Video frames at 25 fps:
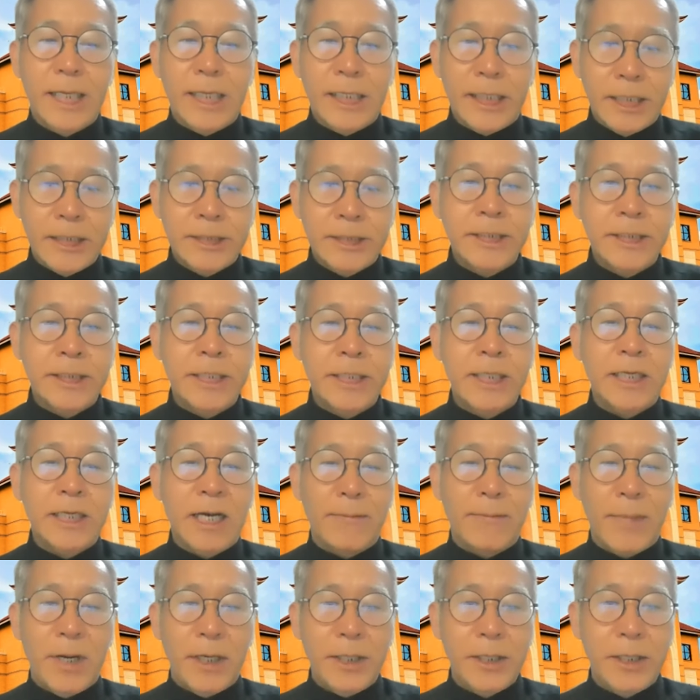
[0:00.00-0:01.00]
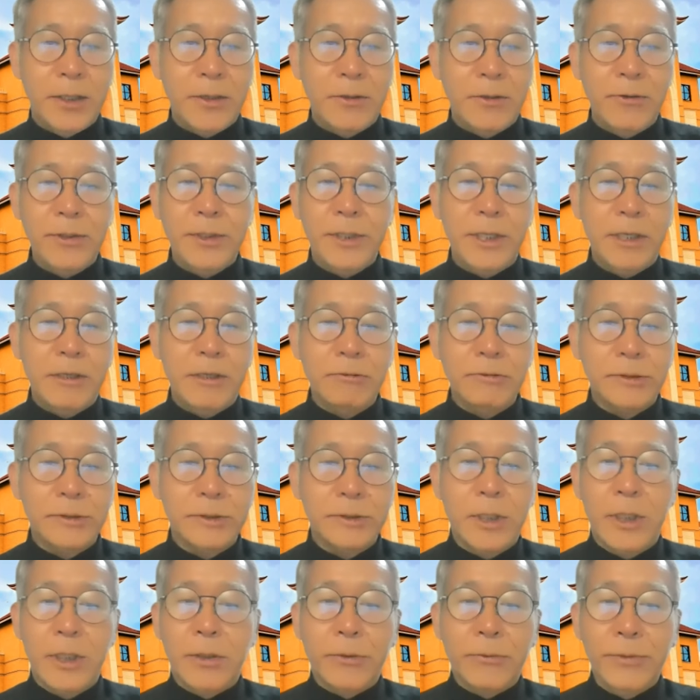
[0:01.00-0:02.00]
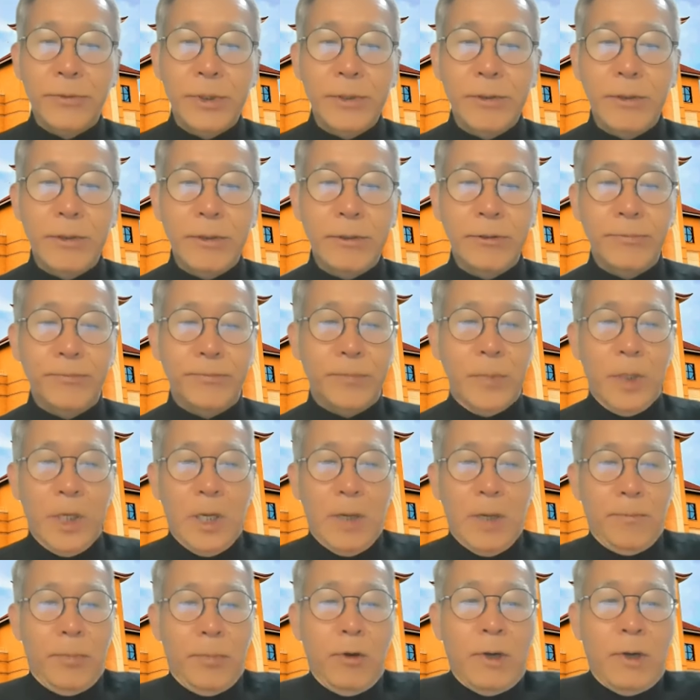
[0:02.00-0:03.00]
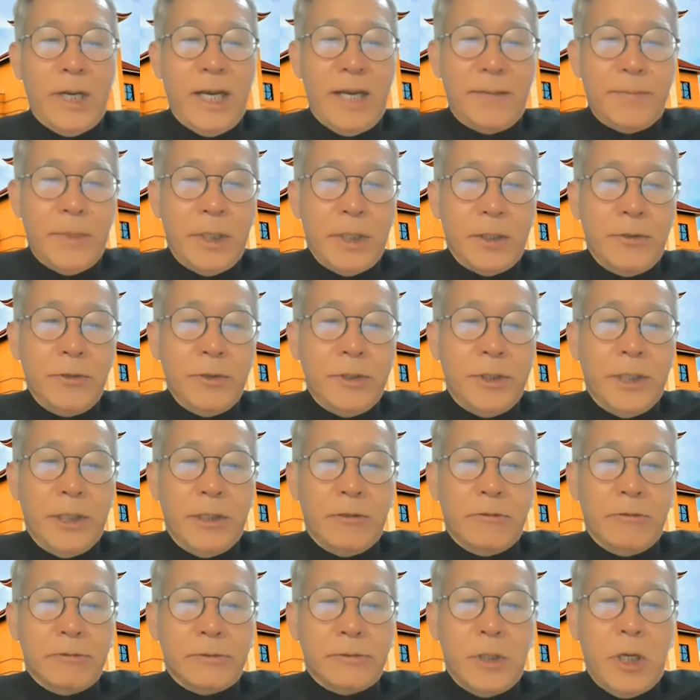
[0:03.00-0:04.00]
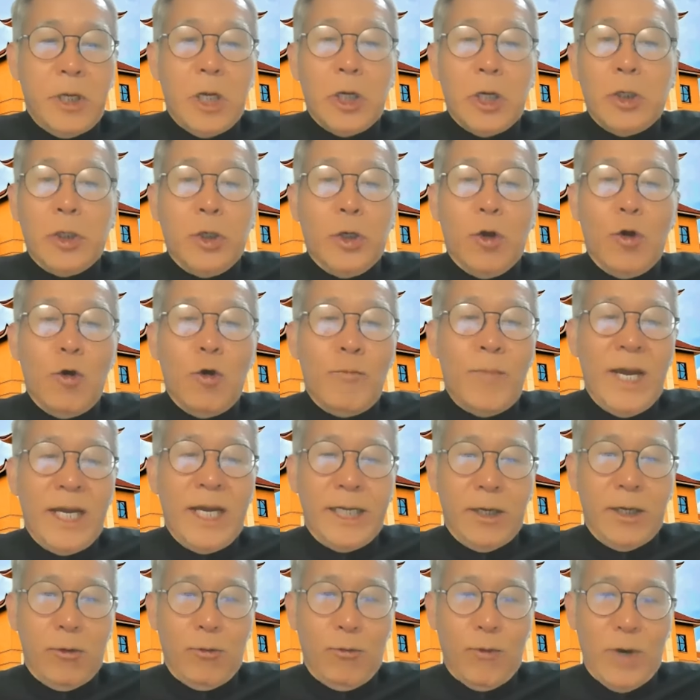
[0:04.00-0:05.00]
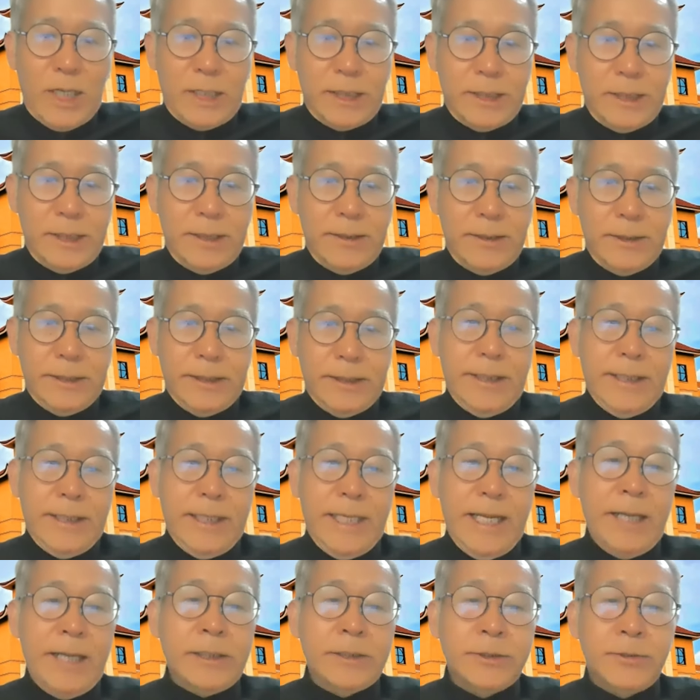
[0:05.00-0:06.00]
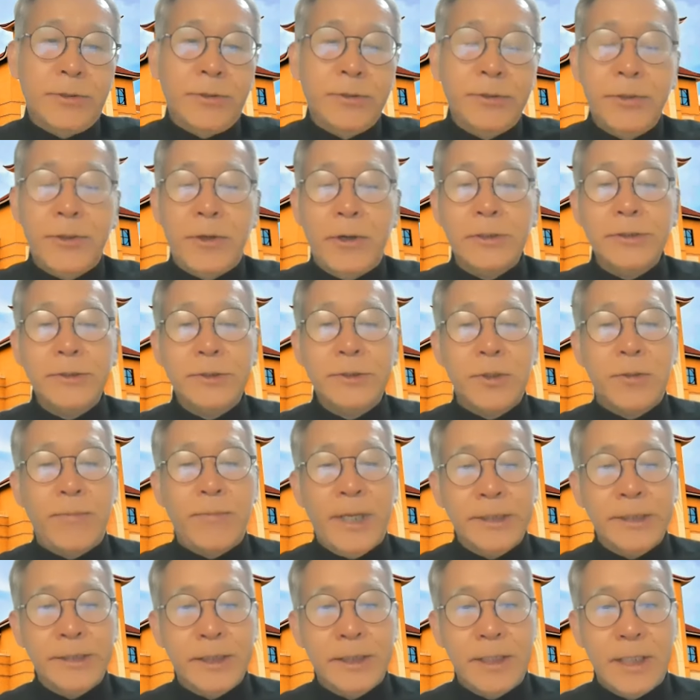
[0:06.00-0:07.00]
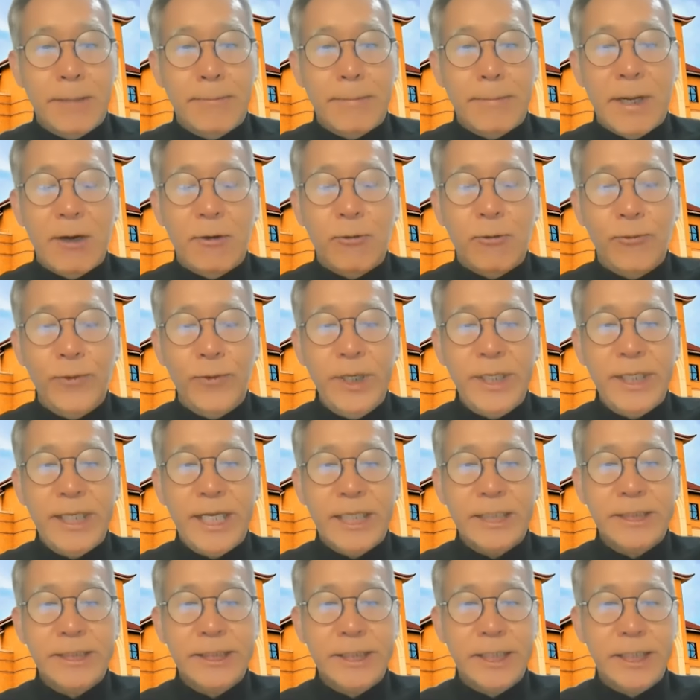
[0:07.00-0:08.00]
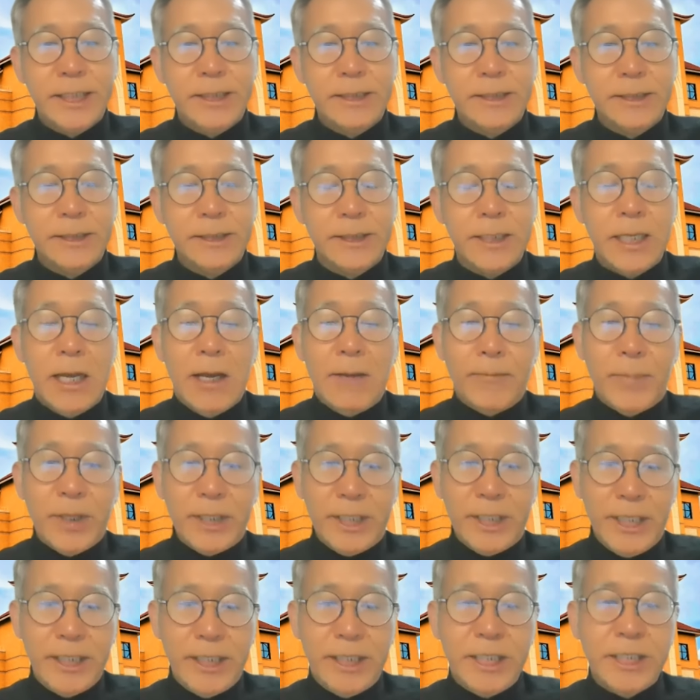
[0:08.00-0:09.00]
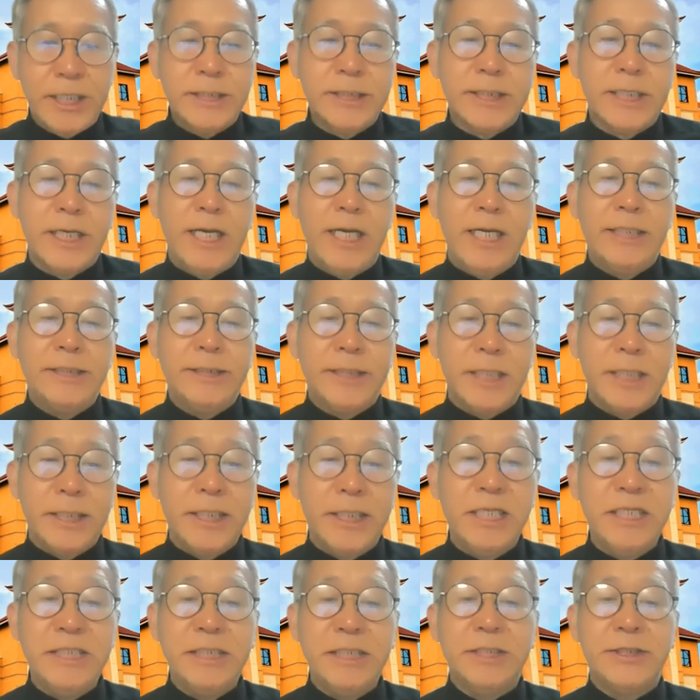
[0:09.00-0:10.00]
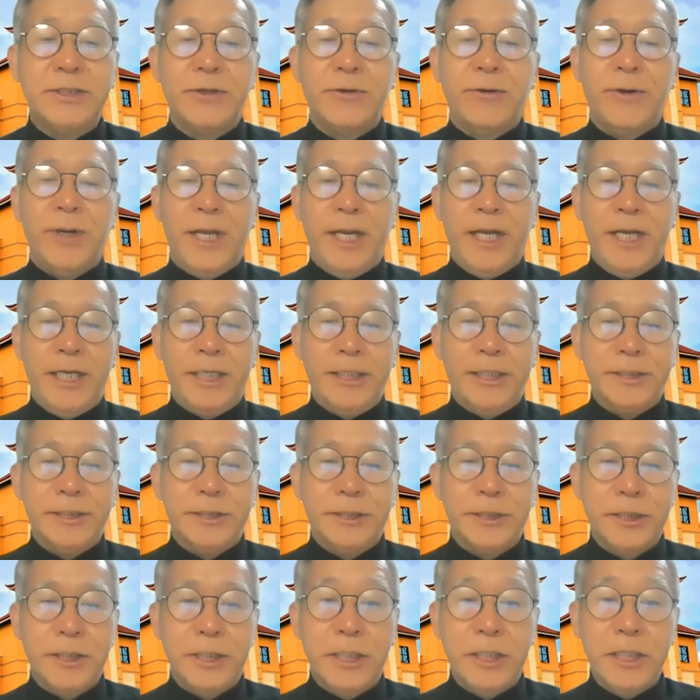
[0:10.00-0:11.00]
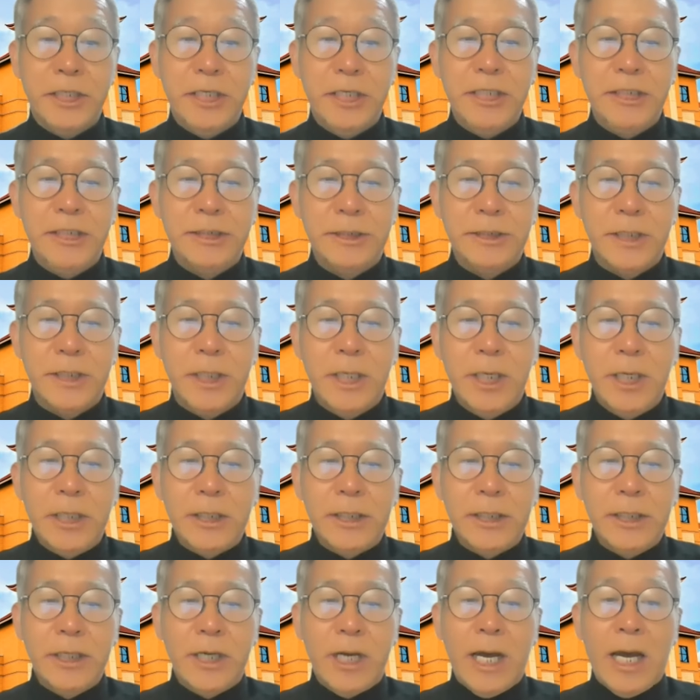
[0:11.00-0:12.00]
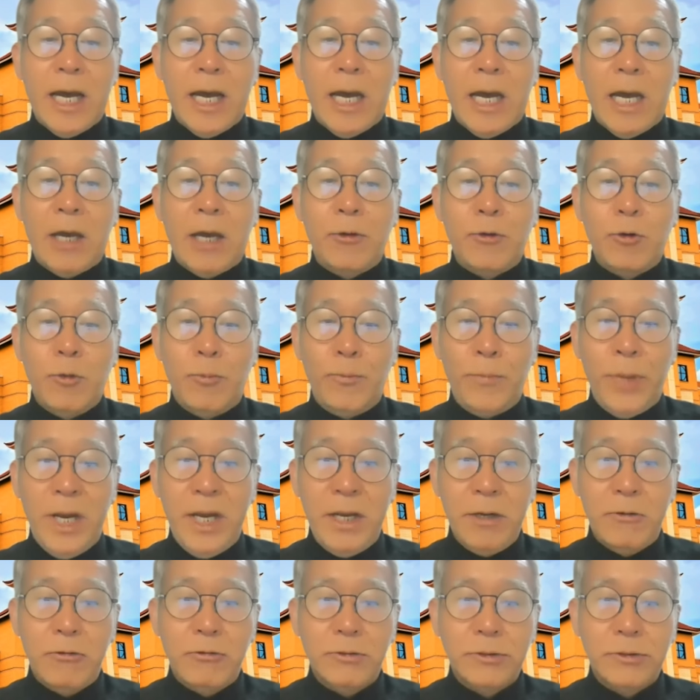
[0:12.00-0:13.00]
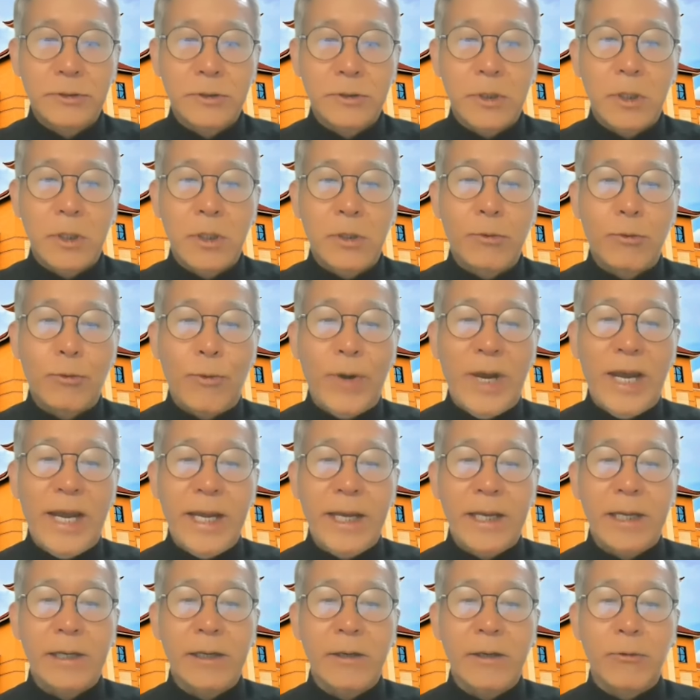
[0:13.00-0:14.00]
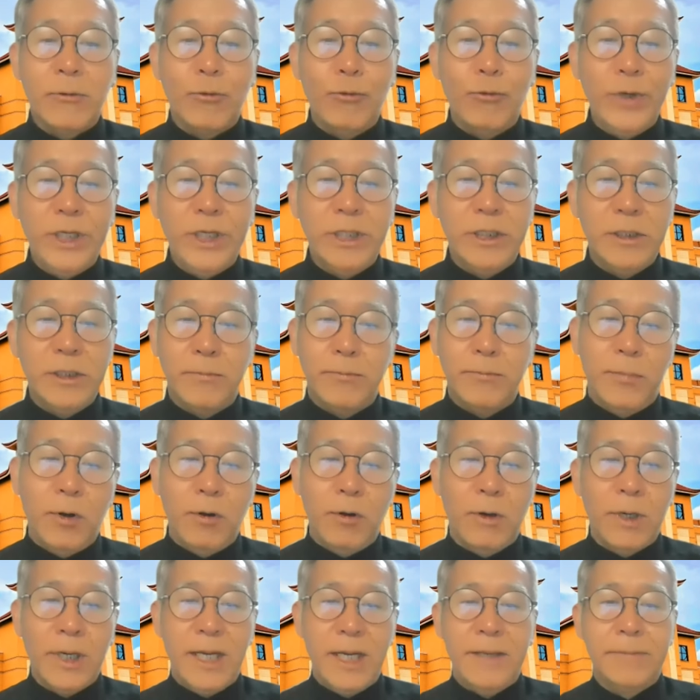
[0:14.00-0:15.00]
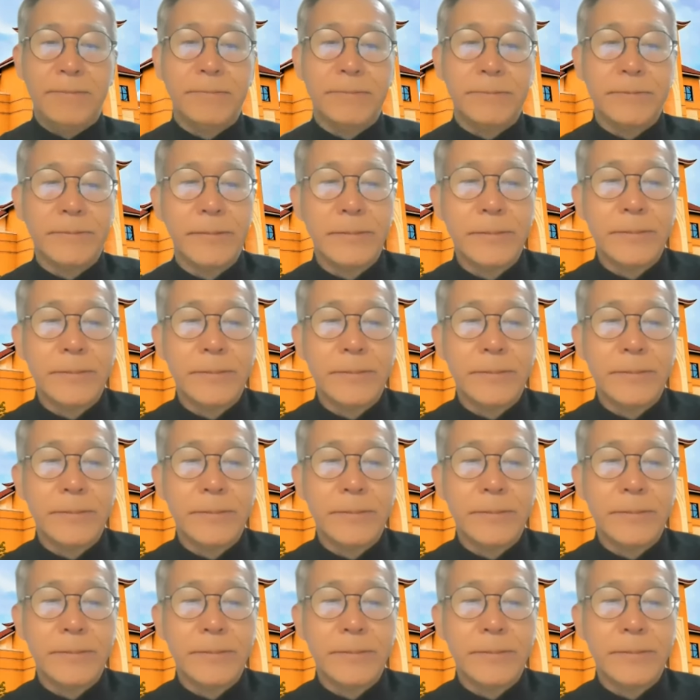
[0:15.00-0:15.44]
concerning about the good news, we will proclaim the good news no matter what. And you also mentioned about witnessing, but in this case, the digital age is the Areopagus where we proclaim.